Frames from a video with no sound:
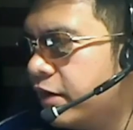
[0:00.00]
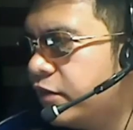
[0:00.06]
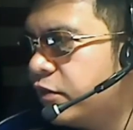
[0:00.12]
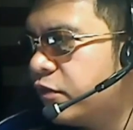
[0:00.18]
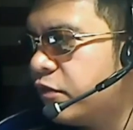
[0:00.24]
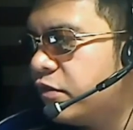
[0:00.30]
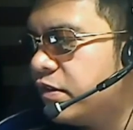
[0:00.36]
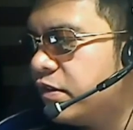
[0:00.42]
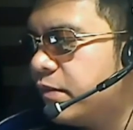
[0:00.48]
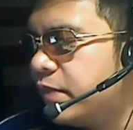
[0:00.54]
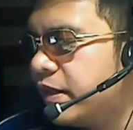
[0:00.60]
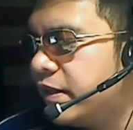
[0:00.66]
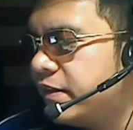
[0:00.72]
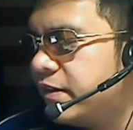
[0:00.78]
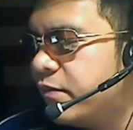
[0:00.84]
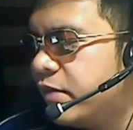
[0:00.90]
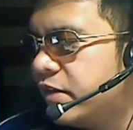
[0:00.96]
So throw something.
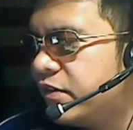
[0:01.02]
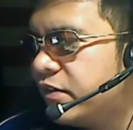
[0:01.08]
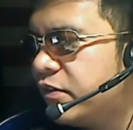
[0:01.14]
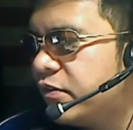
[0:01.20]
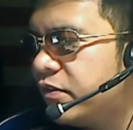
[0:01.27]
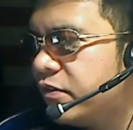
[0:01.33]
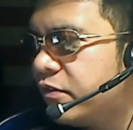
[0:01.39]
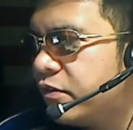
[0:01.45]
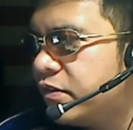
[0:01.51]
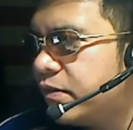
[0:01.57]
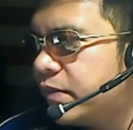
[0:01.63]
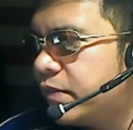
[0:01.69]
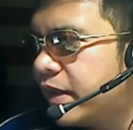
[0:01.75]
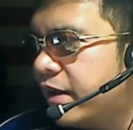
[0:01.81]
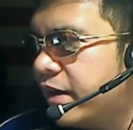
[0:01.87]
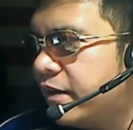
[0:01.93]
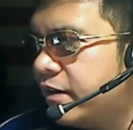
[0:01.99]
Someone else throw
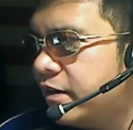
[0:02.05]
something out.